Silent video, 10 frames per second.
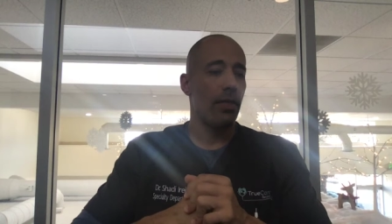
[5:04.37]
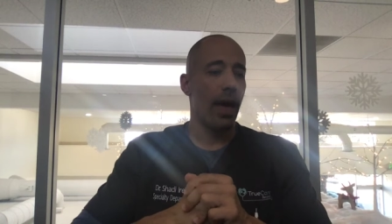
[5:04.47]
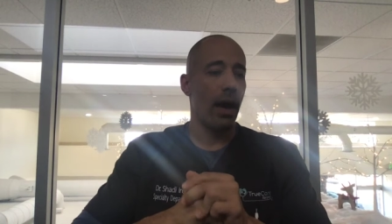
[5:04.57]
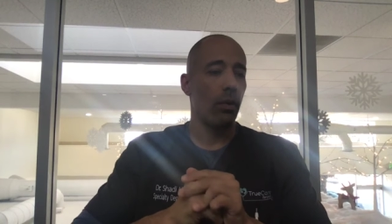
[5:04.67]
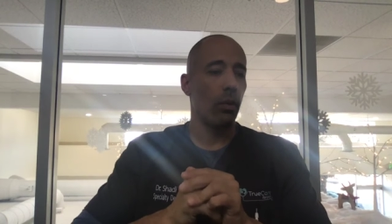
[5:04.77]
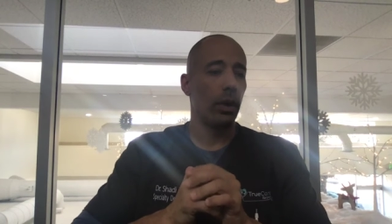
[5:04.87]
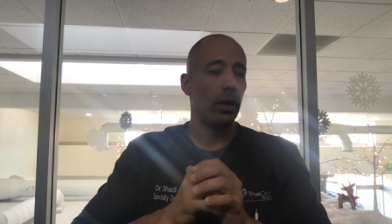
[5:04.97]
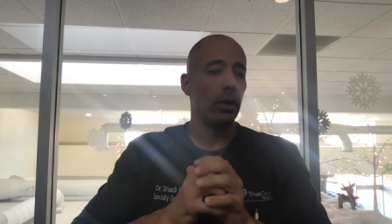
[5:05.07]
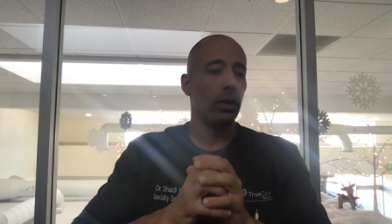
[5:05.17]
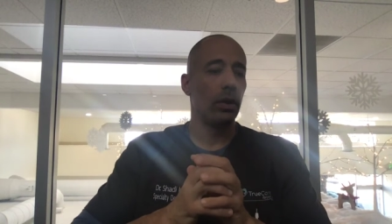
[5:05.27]
that
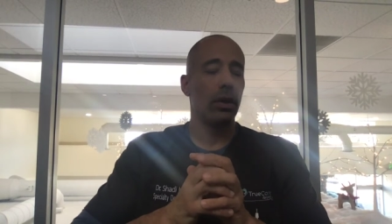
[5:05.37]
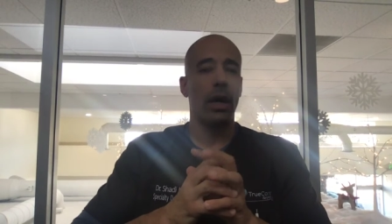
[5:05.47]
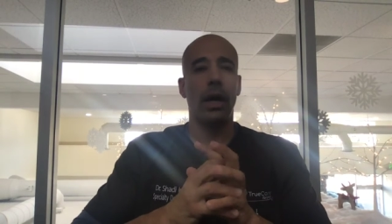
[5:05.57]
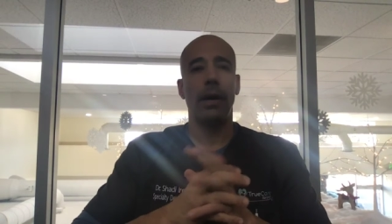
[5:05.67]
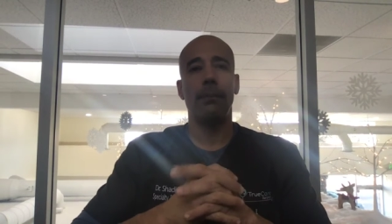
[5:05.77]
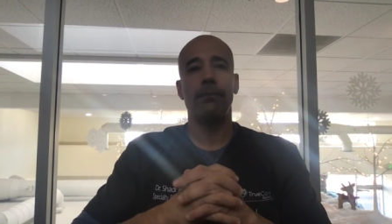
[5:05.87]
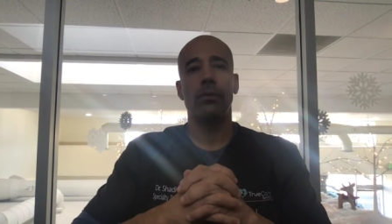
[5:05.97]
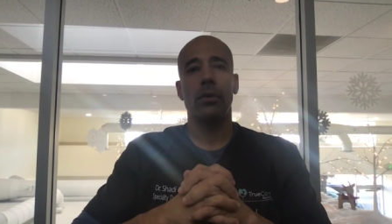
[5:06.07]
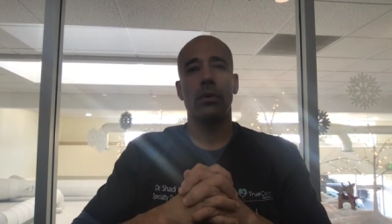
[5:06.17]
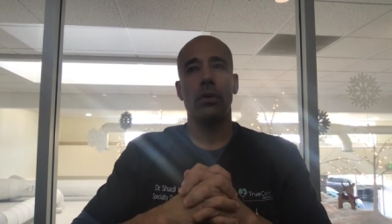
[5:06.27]
will
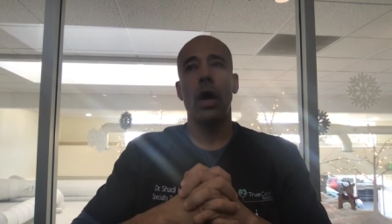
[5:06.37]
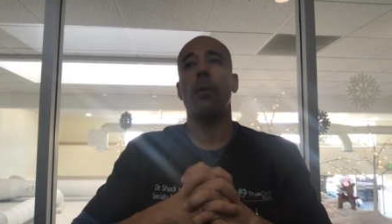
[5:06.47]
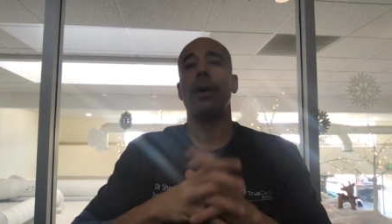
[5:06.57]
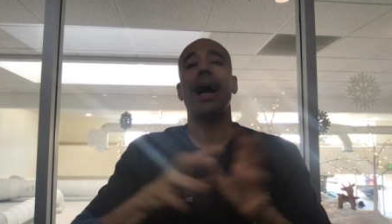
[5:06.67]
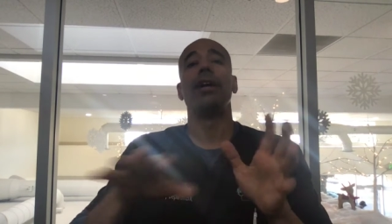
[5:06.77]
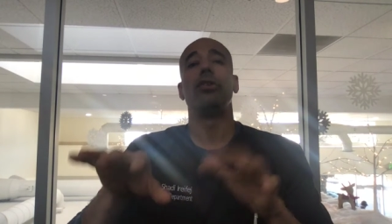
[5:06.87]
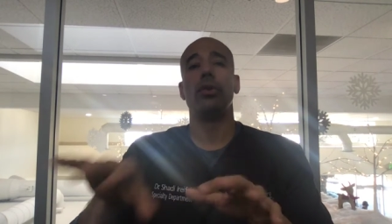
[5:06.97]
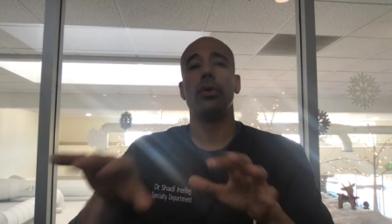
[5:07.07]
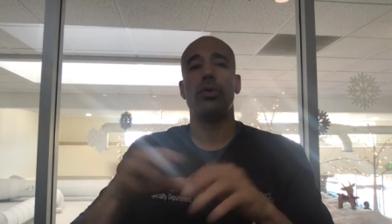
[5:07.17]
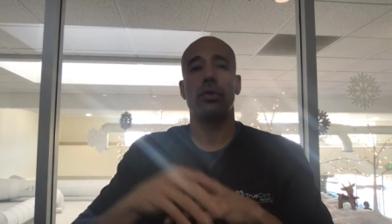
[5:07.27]
help guide
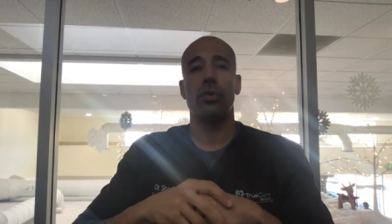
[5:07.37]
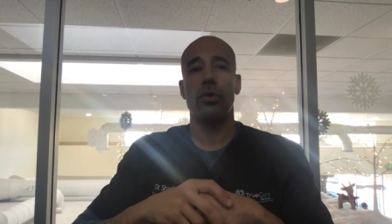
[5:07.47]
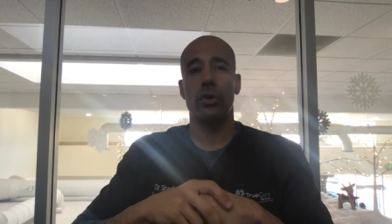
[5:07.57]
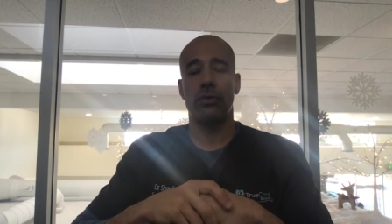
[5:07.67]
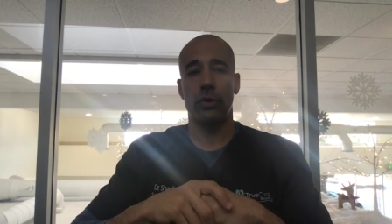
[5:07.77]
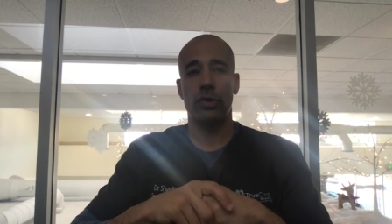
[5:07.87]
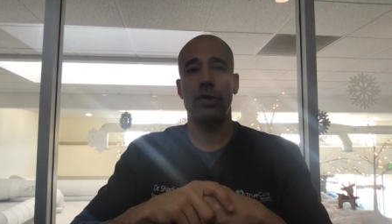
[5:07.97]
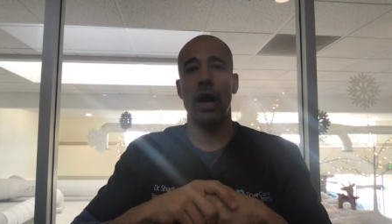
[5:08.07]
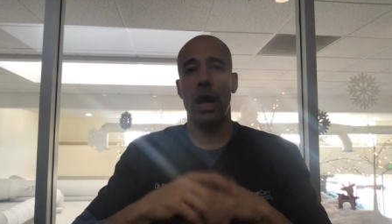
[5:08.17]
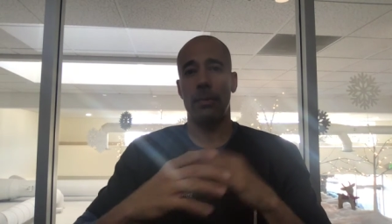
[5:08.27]
you through your first
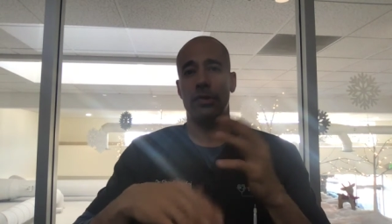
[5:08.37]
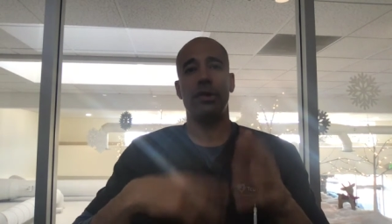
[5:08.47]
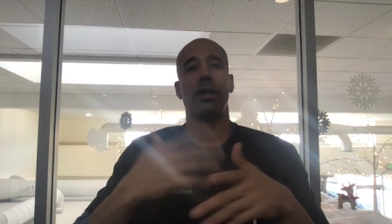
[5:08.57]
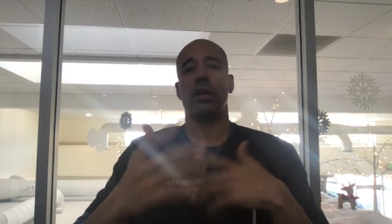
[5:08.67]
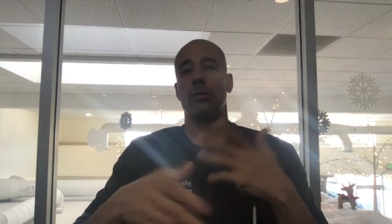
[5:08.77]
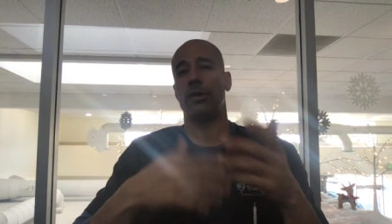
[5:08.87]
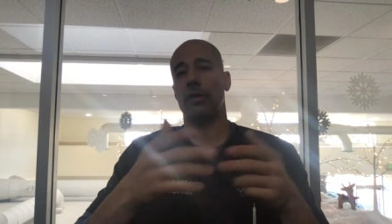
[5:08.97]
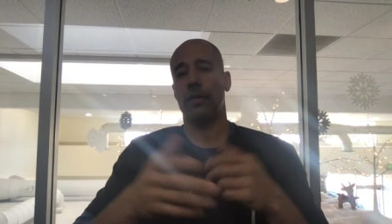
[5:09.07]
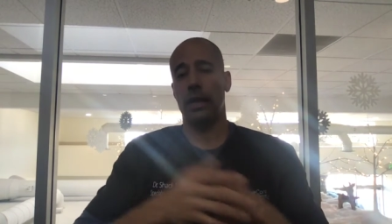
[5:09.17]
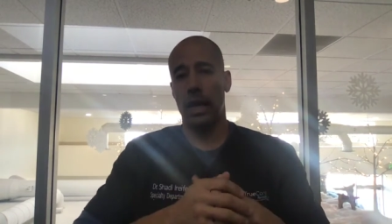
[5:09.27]
time seeing a
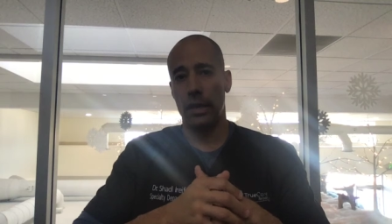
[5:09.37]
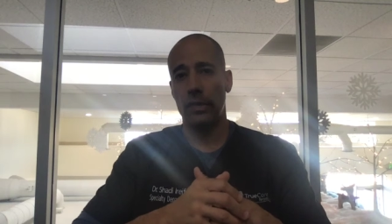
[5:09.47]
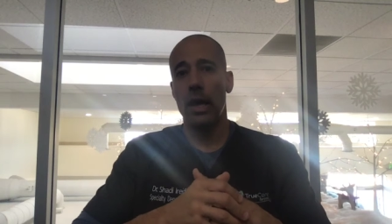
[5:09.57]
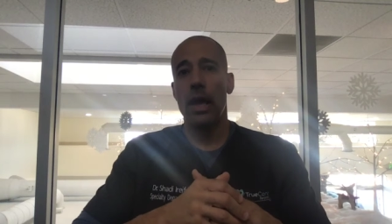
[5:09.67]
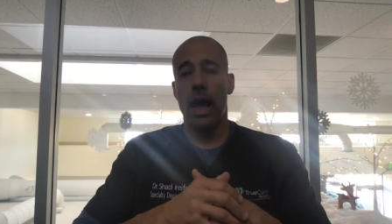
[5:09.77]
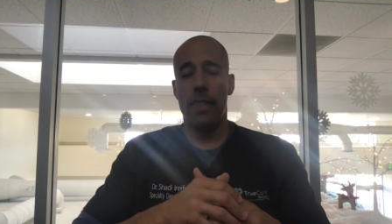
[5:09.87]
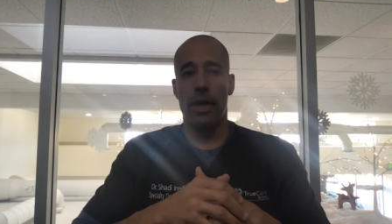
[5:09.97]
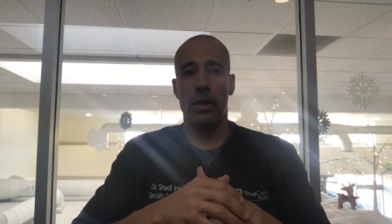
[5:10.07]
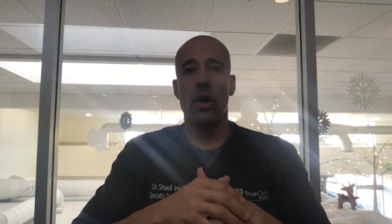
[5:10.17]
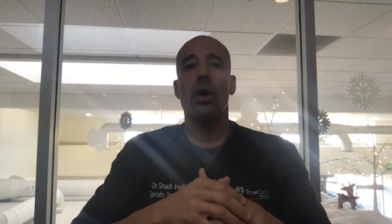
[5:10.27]
specific case. And
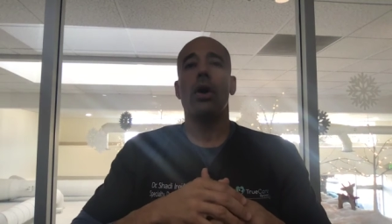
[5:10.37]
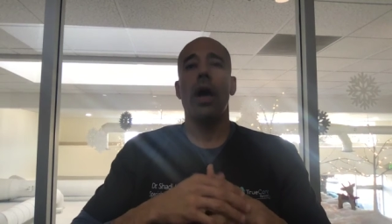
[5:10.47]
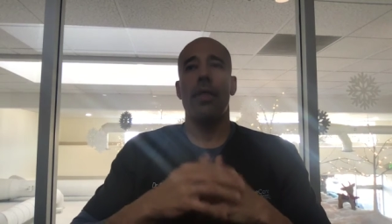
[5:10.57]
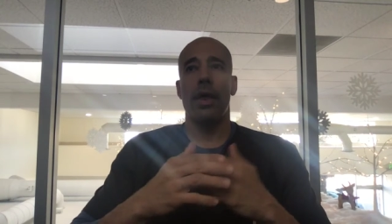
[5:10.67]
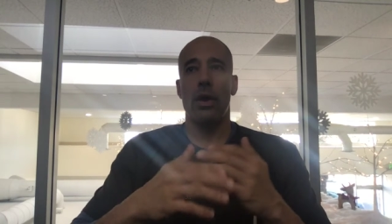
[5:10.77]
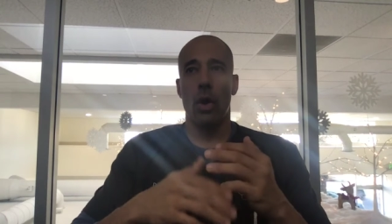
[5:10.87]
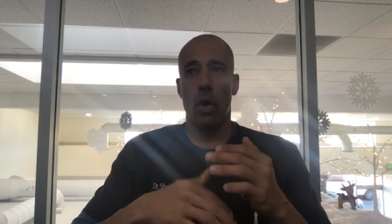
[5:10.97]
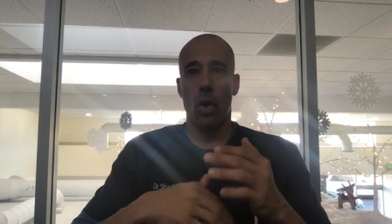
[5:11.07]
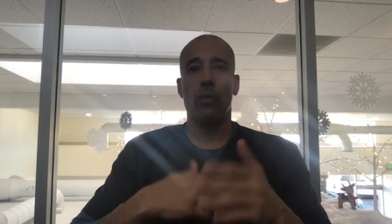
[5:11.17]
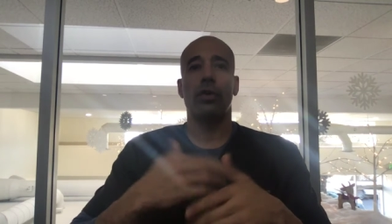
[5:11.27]
then
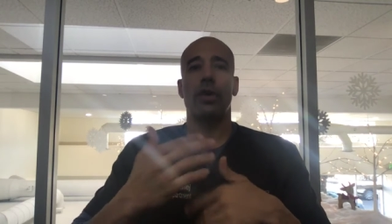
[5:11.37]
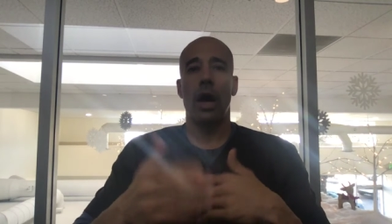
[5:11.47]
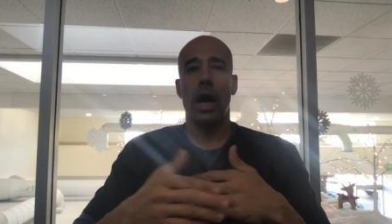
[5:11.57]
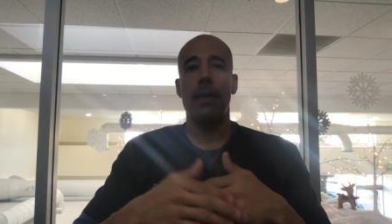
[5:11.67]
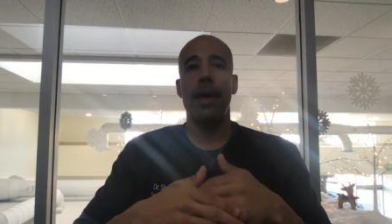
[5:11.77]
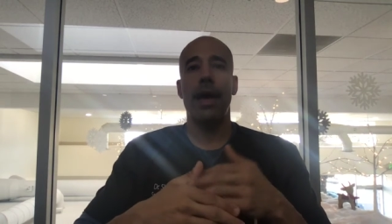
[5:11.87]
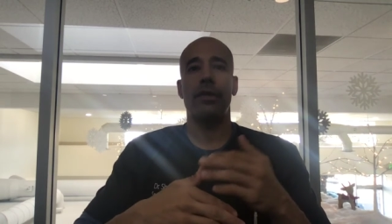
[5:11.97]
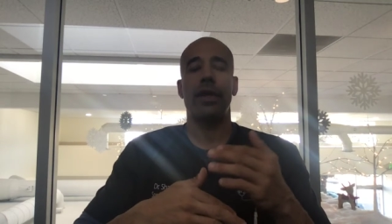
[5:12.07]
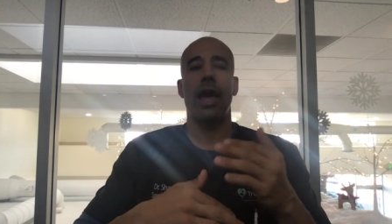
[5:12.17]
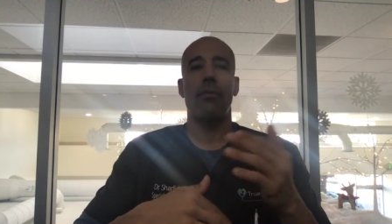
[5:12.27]
over time,
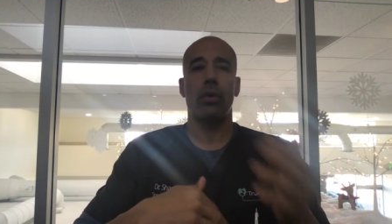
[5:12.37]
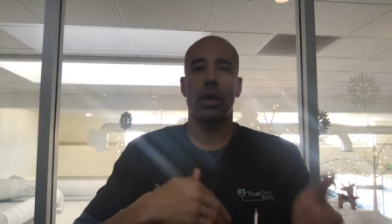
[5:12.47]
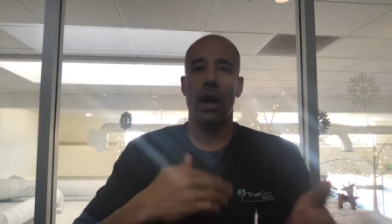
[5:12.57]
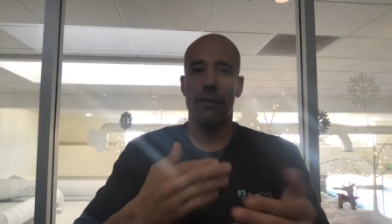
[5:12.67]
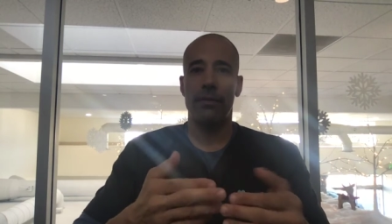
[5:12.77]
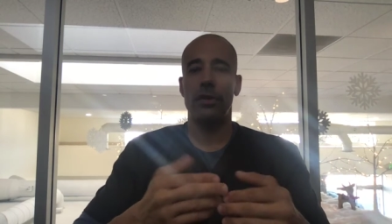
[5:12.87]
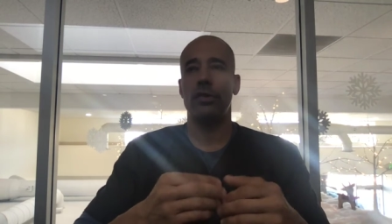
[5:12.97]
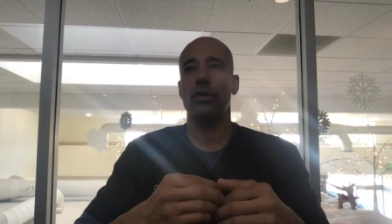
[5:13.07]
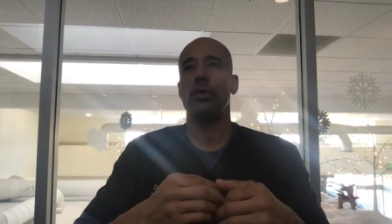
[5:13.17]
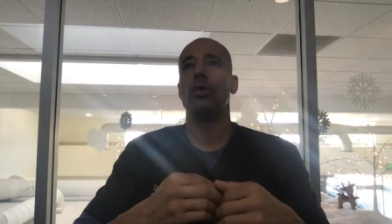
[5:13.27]
as they have more
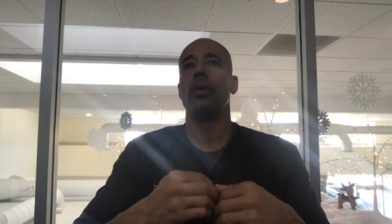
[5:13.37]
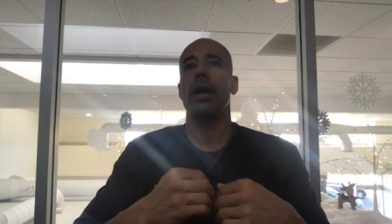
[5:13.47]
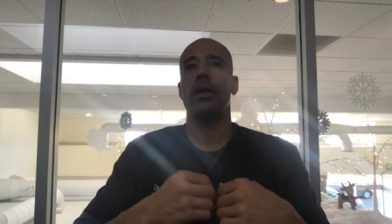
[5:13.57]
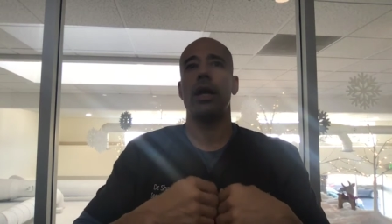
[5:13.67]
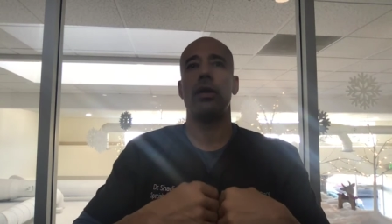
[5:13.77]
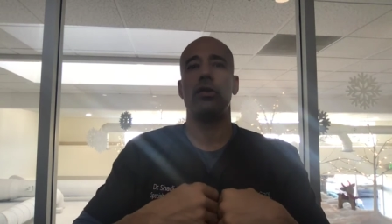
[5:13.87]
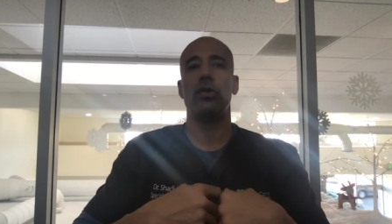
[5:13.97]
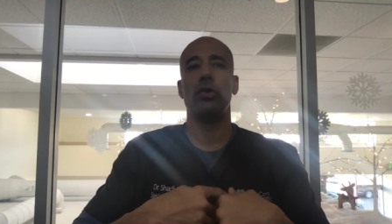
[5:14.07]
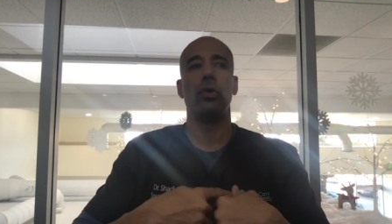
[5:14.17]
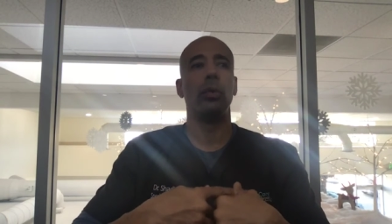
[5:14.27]
confidence in you and as
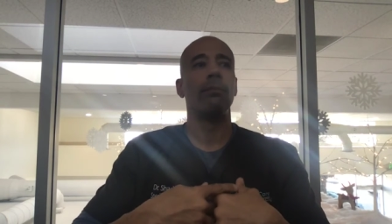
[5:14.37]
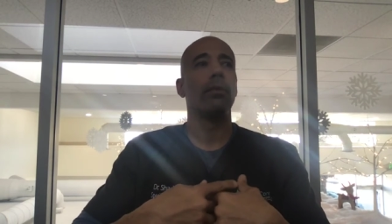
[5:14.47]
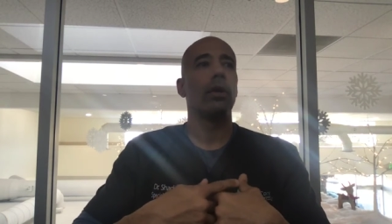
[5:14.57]
you